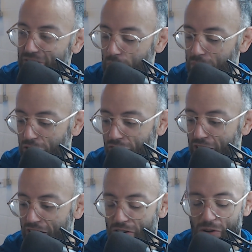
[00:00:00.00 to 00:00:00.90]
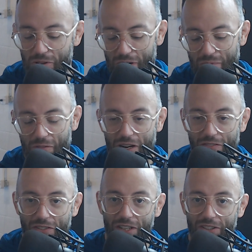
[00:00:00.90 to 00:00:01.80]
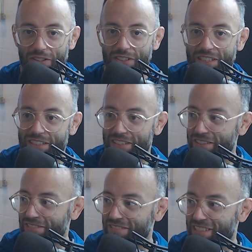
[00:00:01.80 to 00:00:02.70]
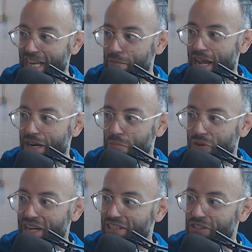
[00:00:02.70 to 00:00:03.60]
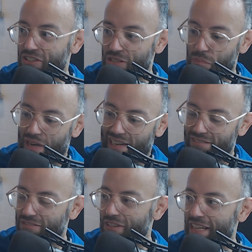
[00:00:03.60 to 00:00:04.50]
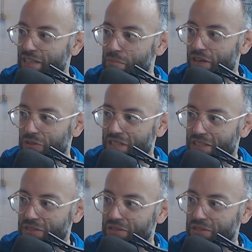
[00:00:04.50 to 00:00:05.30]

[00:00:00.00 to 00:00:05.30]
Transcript: My middle finger on one, my ring finger on the other. Same kind of break, too. Just right in the middle knuckle.